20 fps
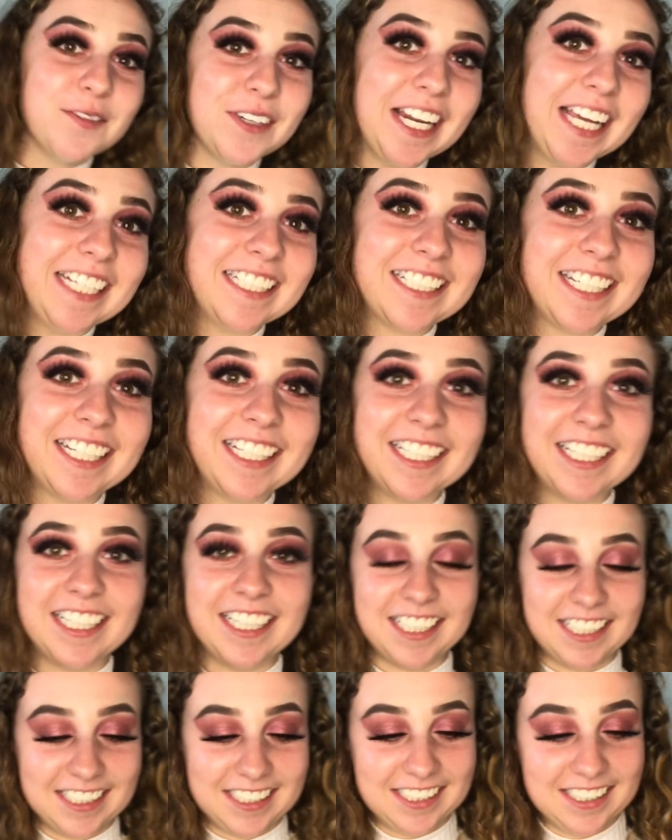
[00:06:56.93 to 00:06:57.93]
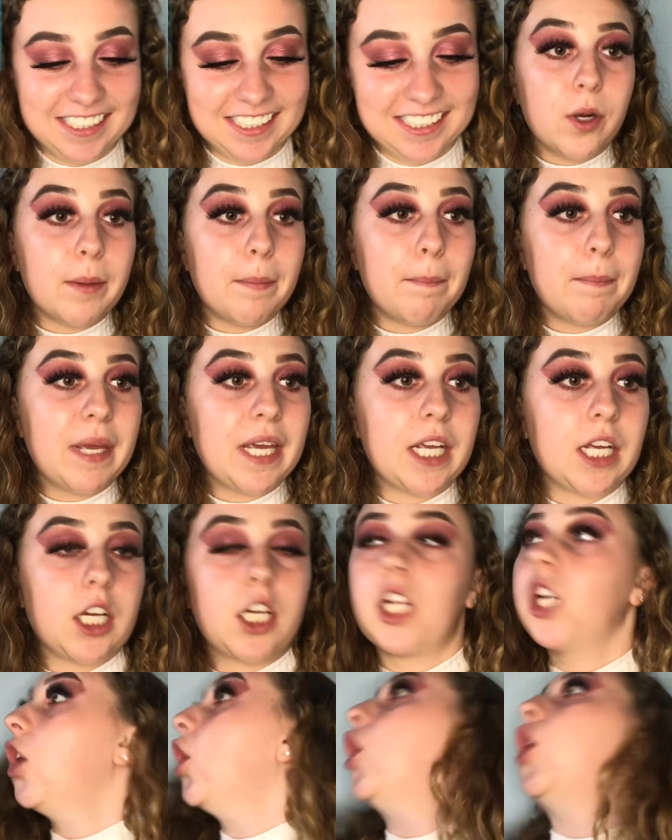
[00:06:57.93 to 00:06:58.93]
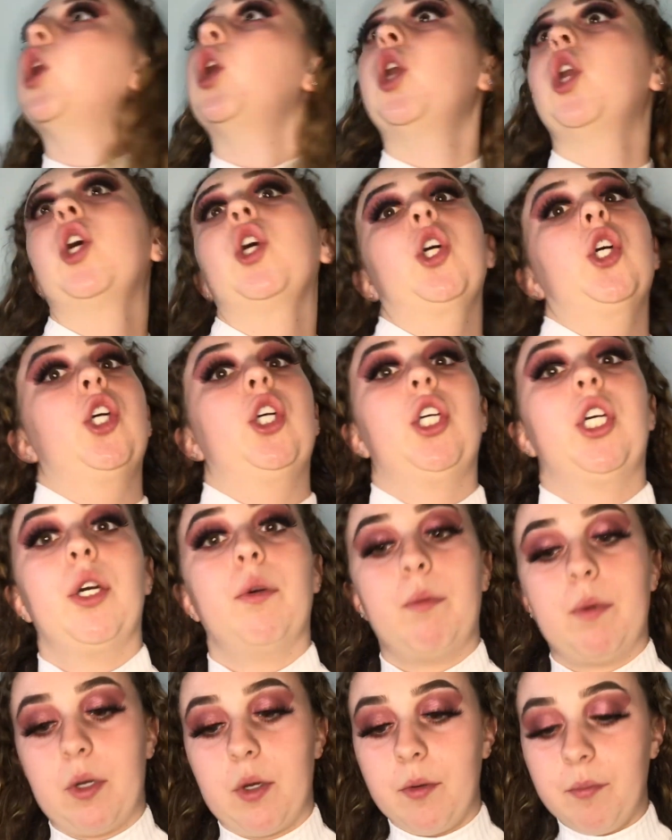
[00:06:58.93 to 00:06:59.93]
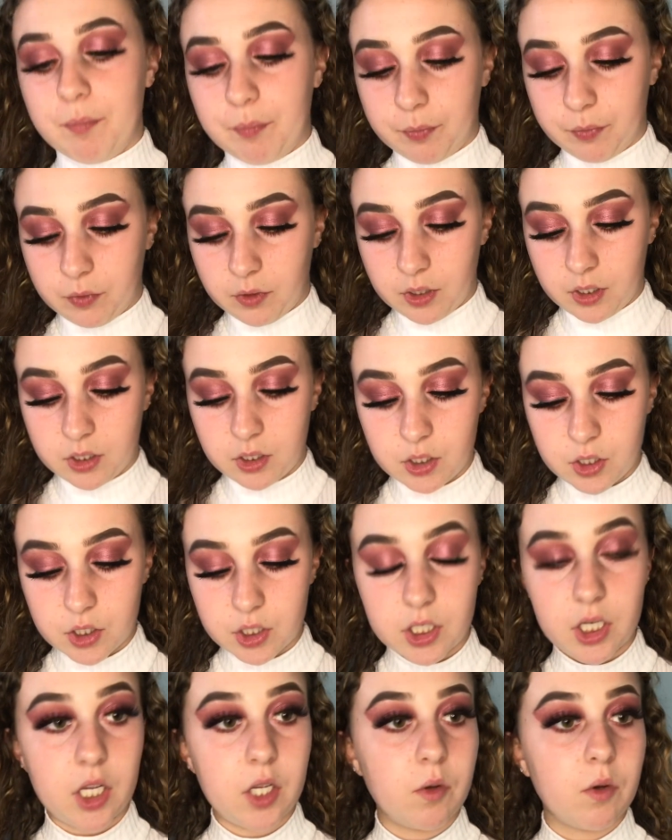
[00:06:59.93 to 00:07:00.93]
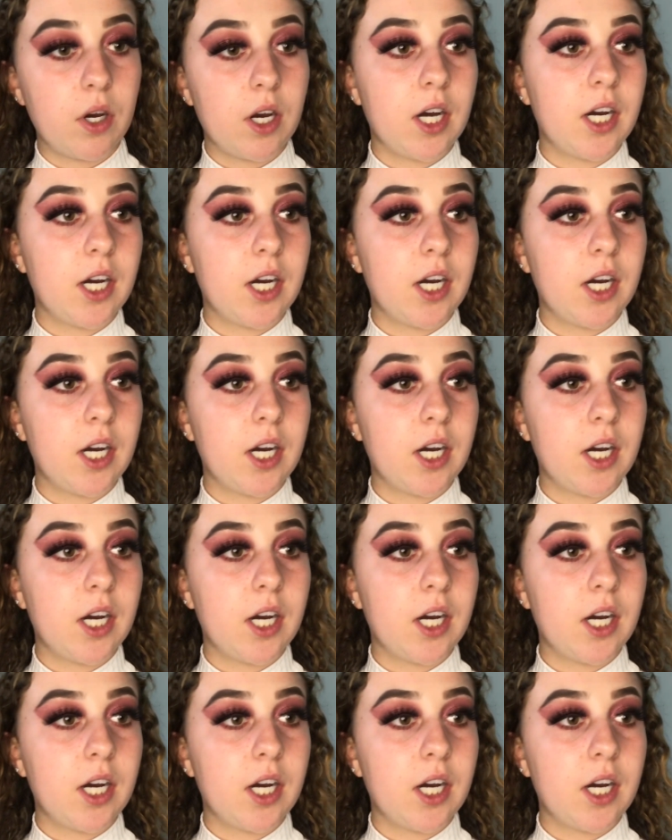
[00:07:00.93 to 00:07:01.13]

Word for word: go. pink look going on. So